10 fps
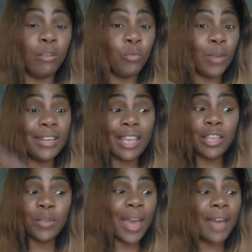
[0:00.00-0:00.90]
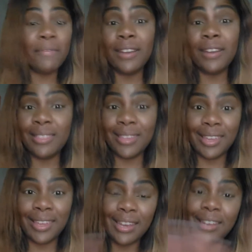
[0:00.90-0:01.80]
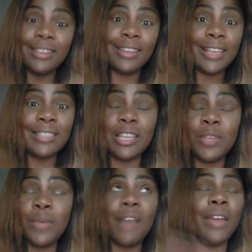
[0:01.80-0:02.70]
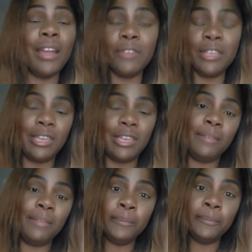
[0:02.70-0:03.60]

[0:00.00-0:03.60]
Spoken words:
or one day you have nothing, and then the next day you have everything.